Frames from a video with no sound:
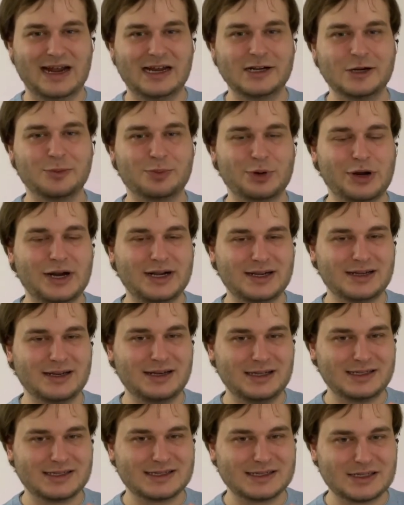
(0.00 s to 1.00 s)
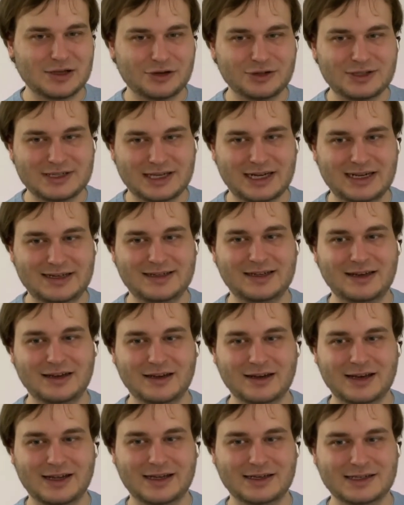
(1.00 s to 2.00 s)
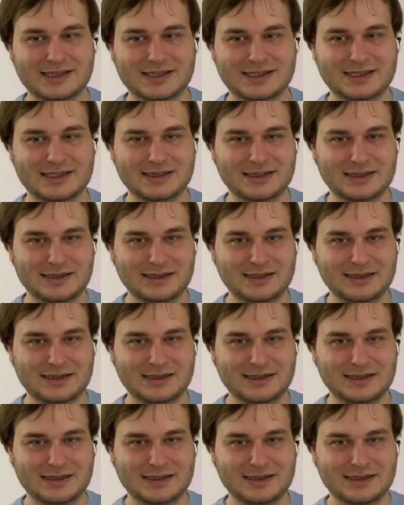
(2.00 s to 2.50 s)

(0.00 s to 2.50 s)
algebraically so tightly linked,